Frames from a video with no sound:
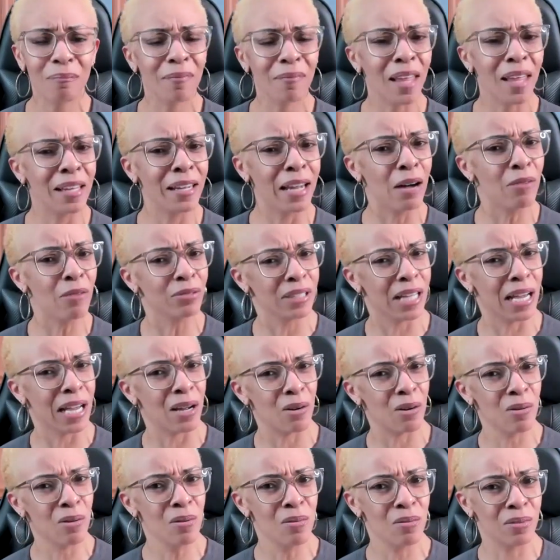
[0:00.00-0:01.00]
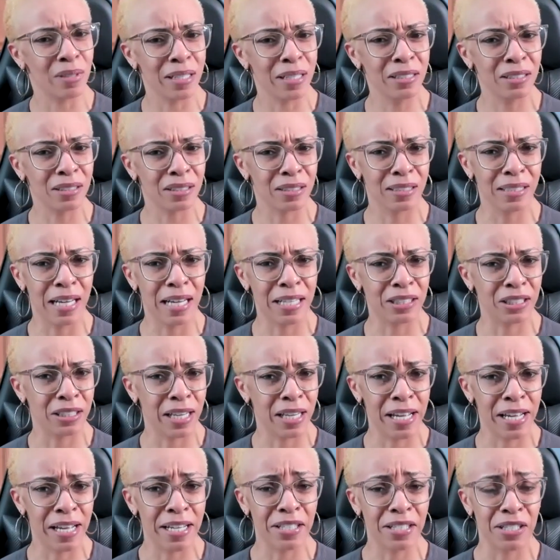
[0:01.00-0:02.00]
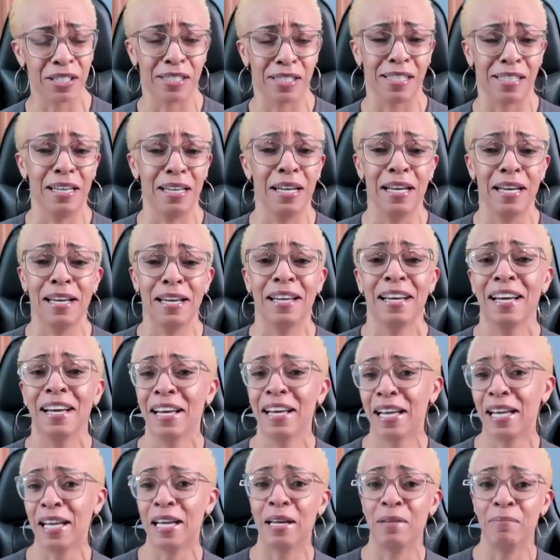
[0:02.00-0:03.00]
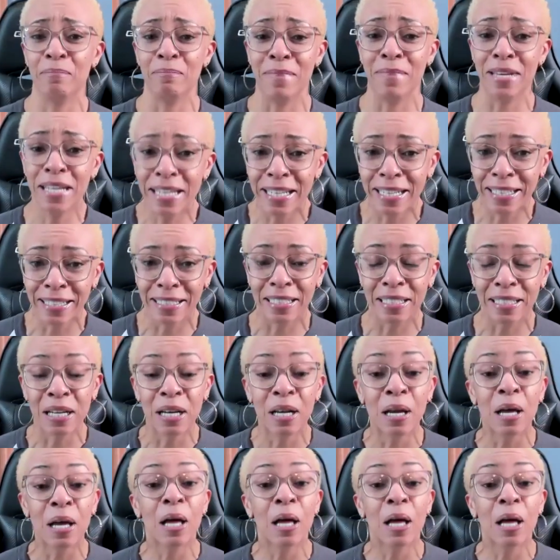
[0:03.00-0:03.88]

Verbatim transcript: and i was like oh they just snatch an edge see immediately